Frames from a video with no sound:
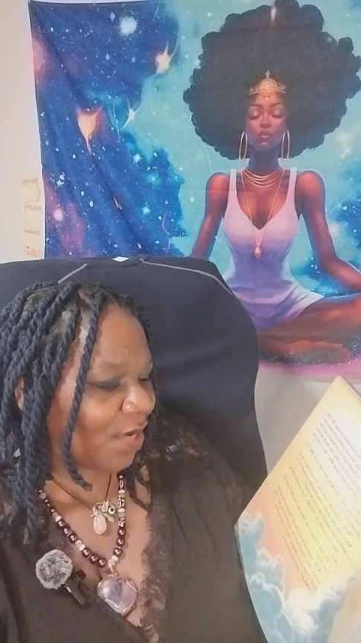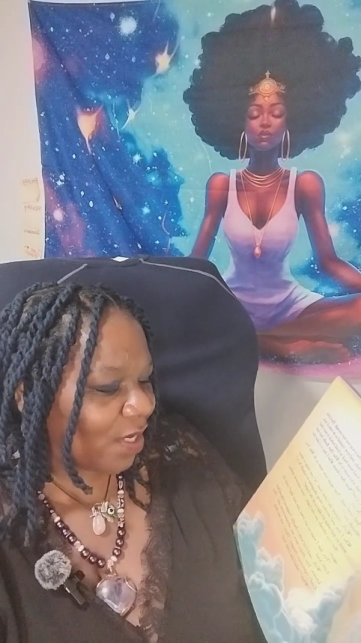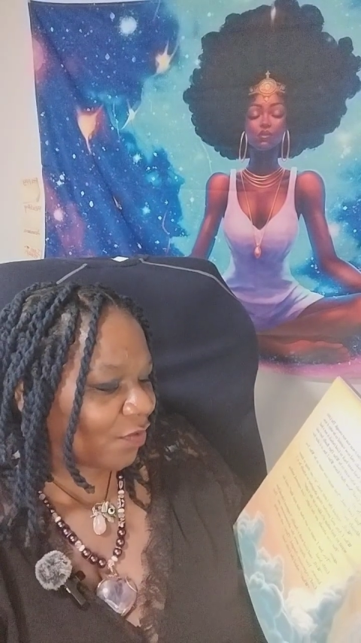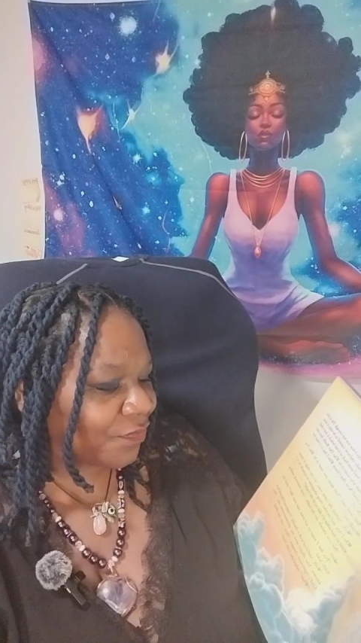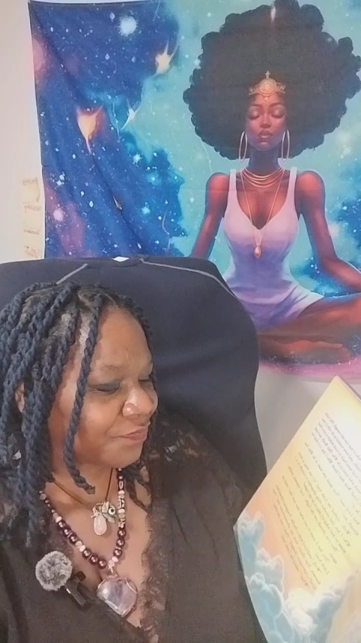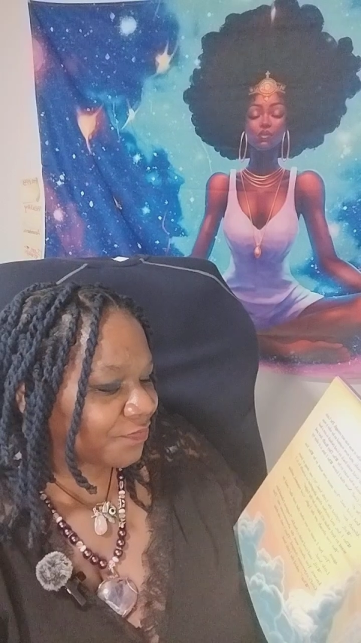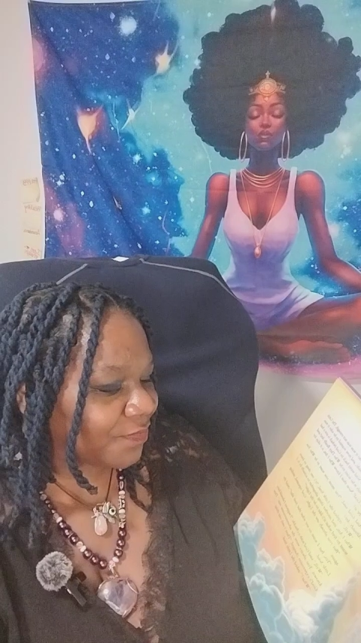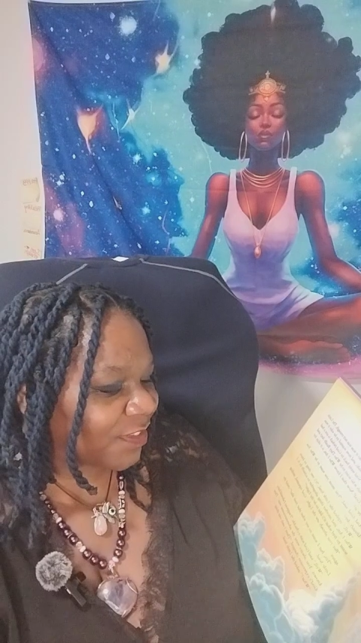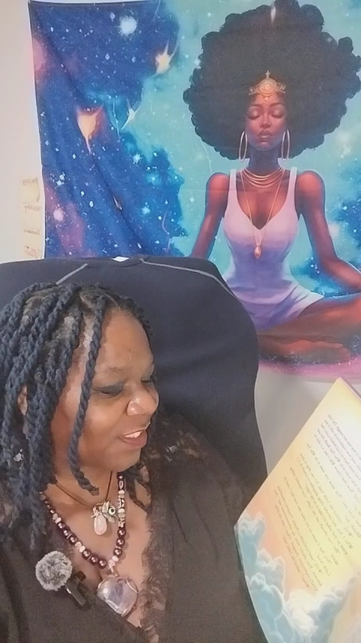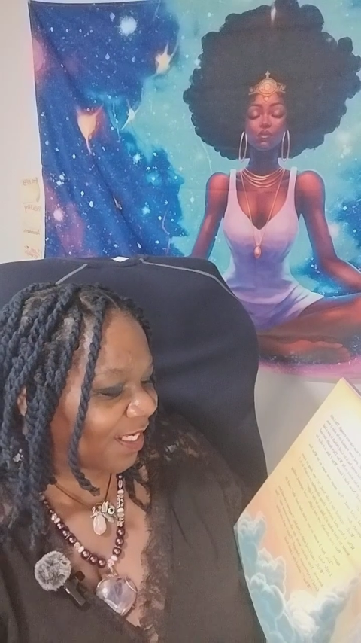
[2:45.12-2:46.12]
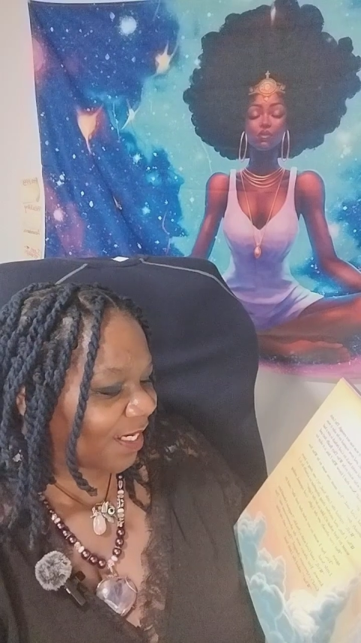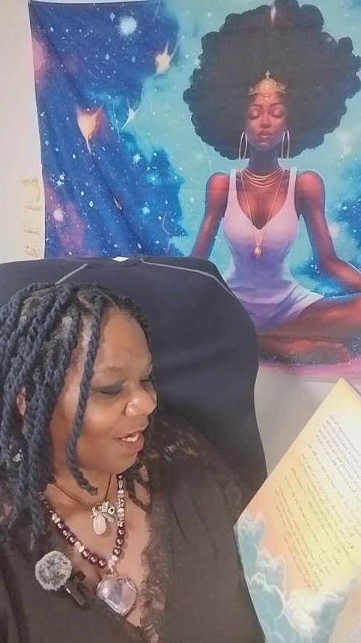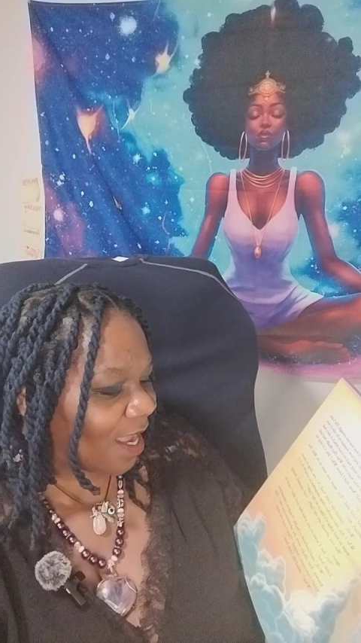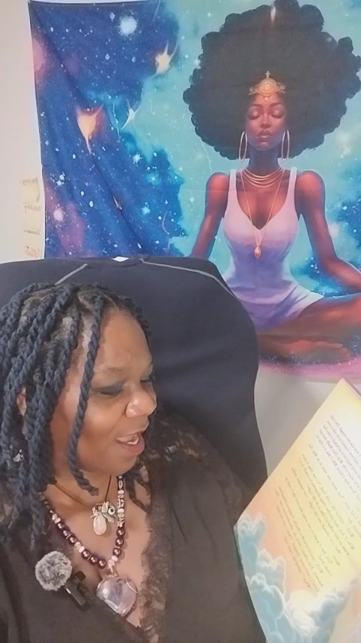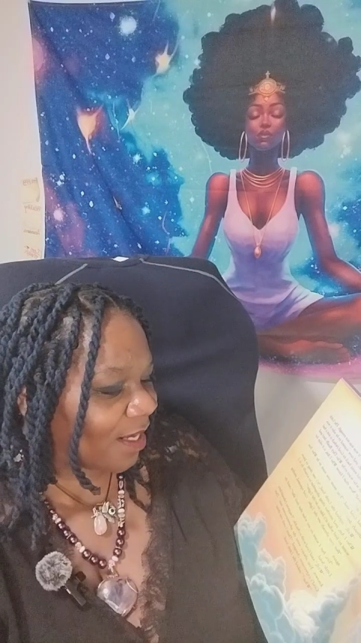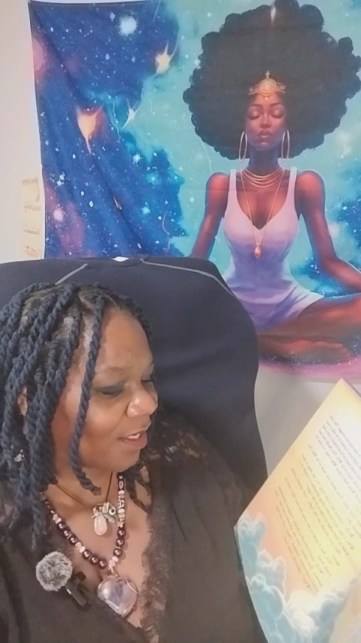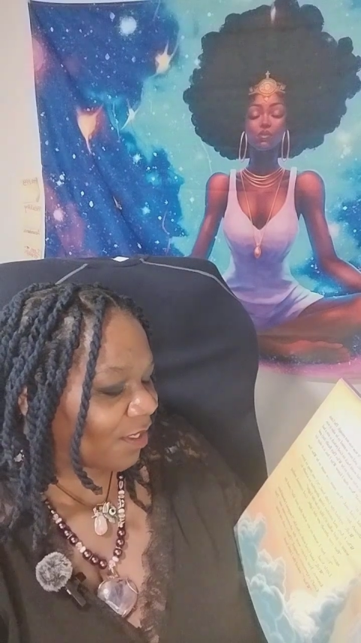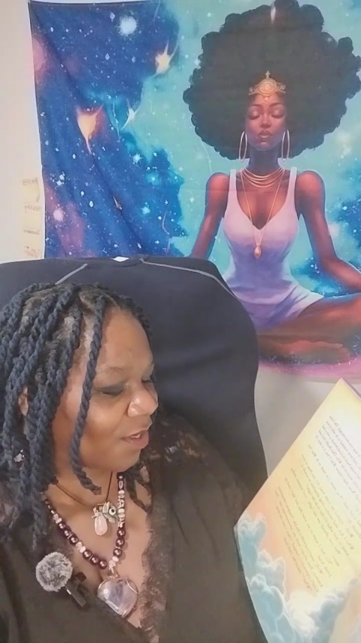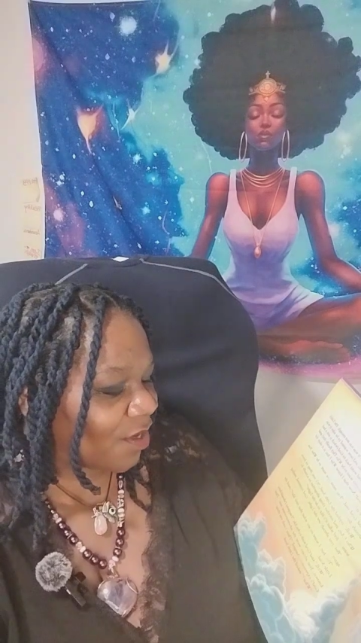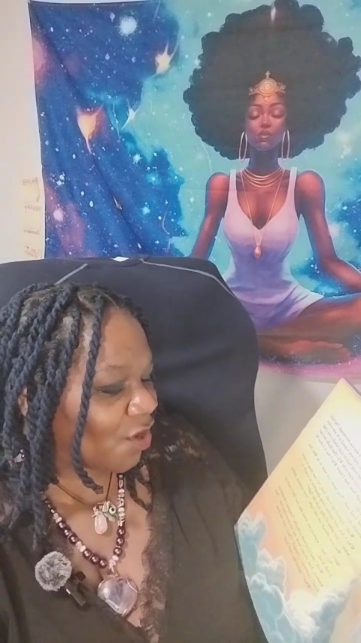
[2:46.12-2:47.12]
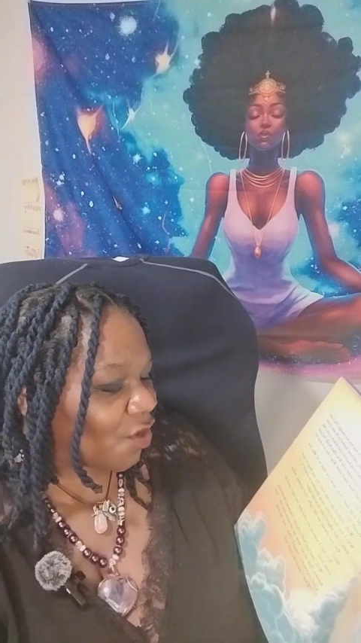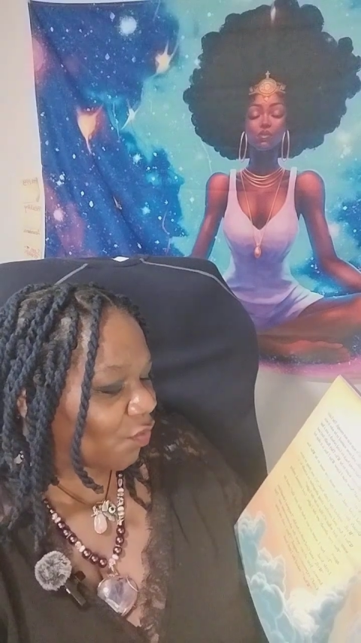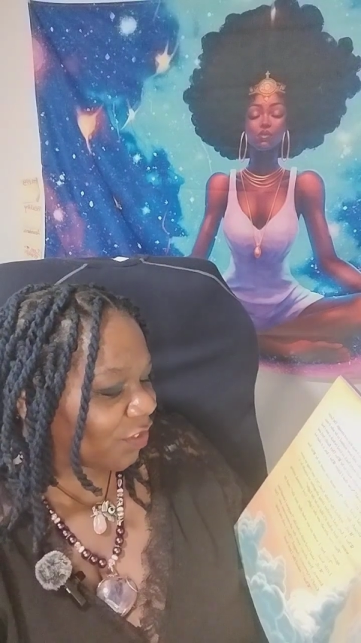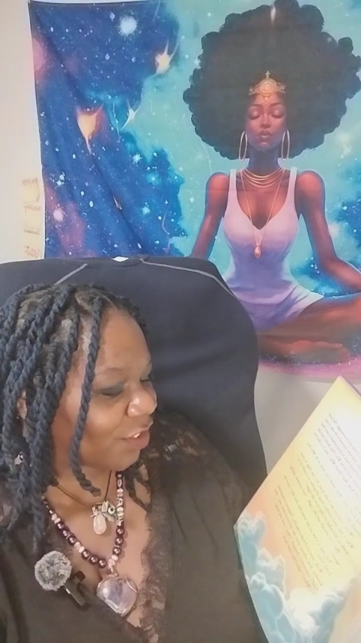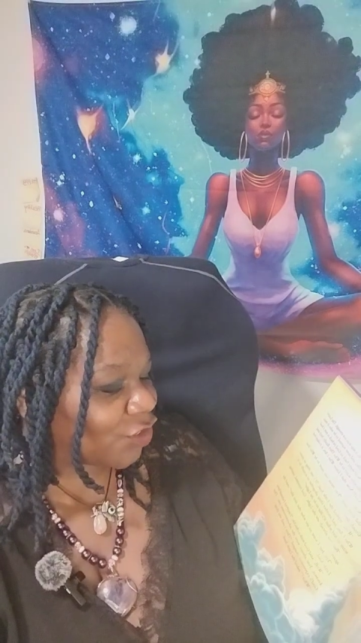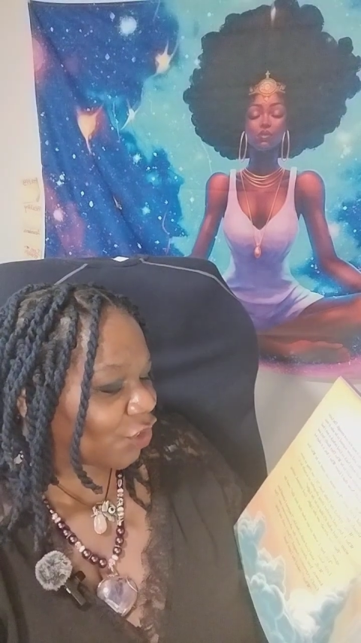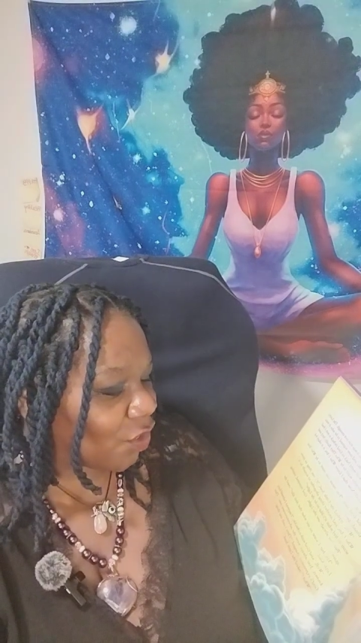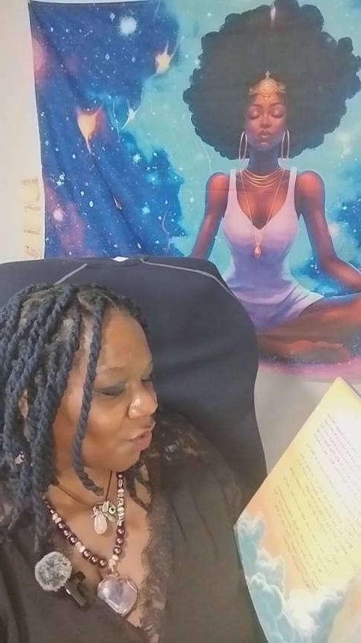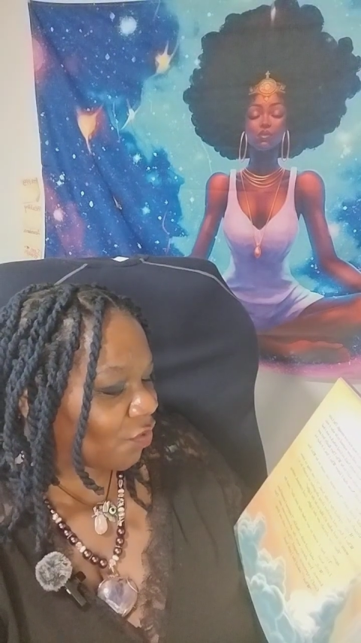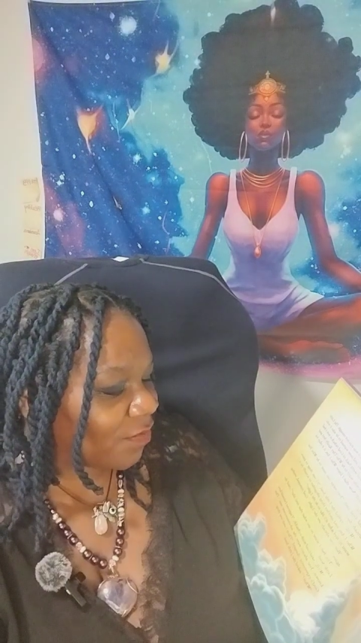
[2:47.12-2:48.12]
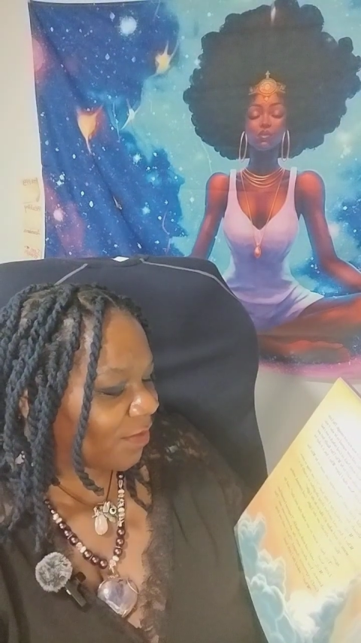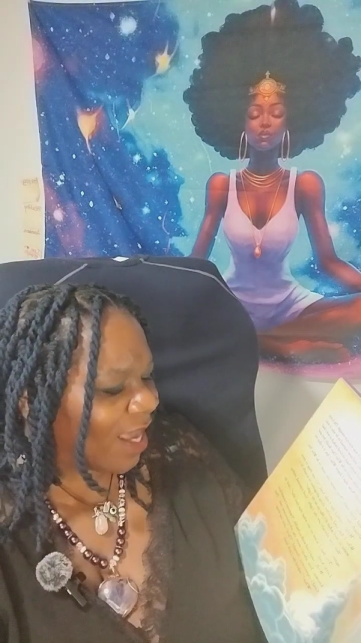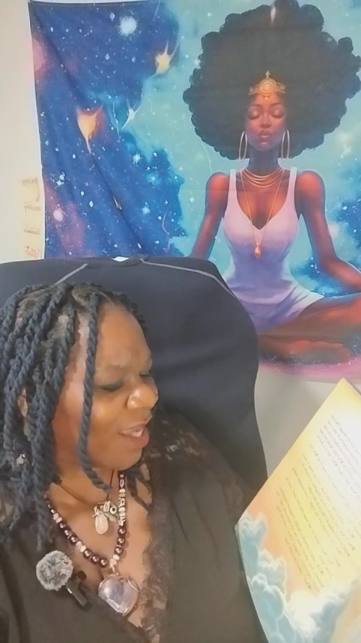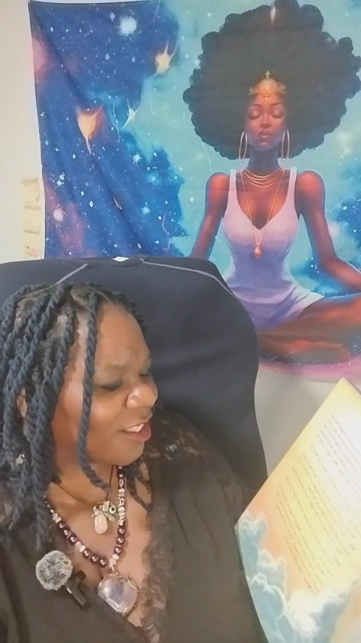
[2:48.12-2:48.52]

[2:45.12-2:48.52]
Well, said God with a chuckle,